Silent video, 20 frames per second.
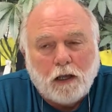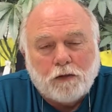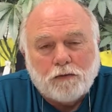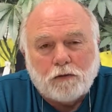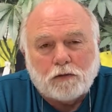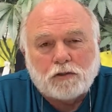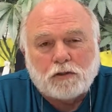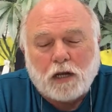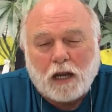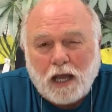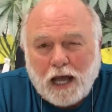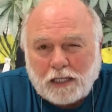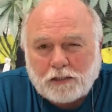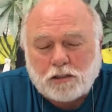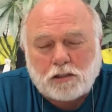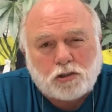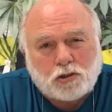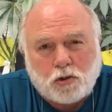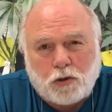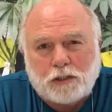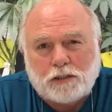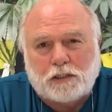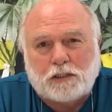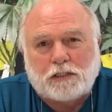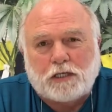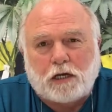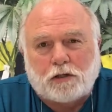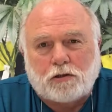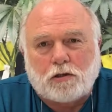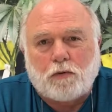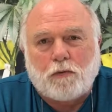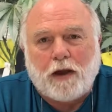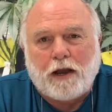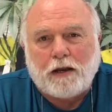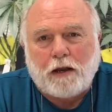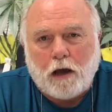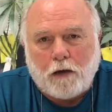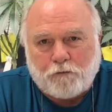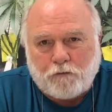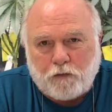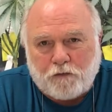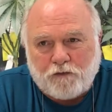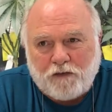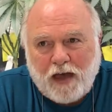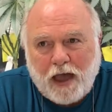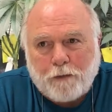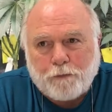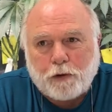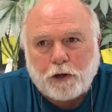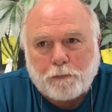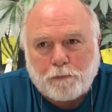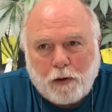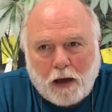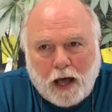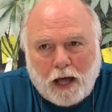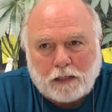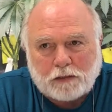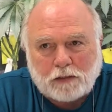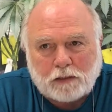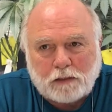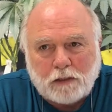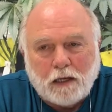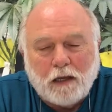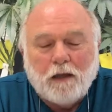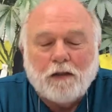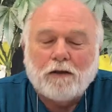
There's lots of choices out there right now for fabric pots.